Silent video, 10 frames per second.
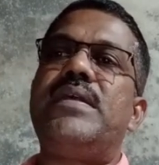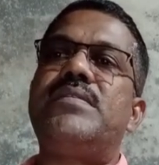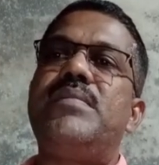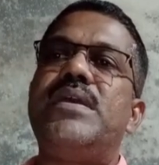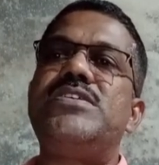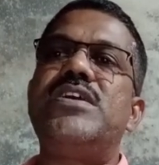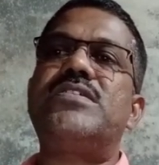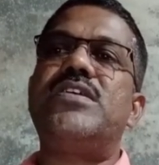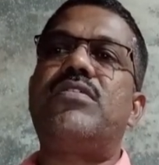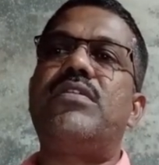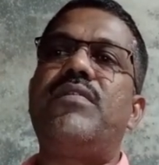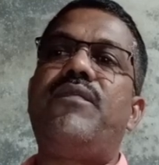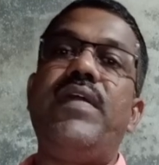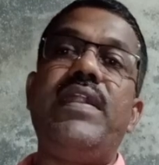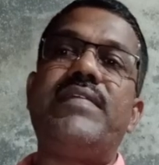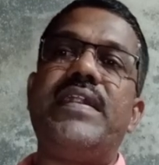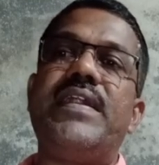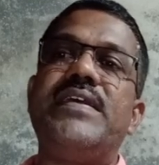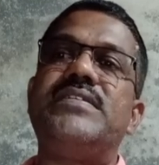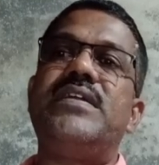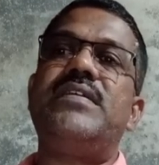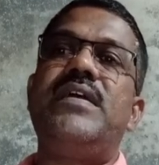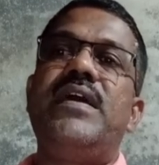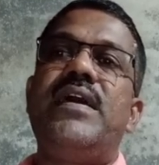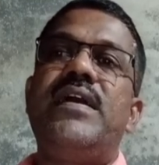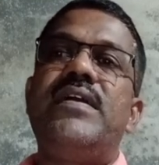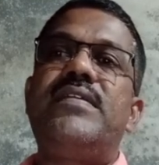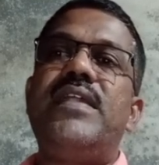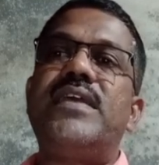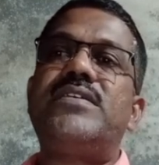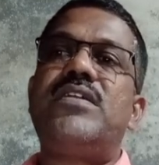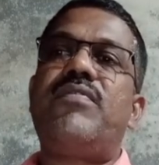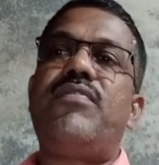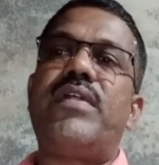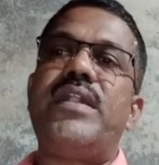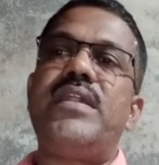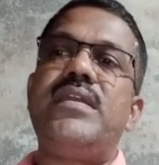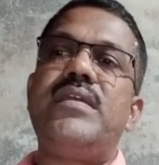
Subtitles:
measures include the field sanitation, selection of variety,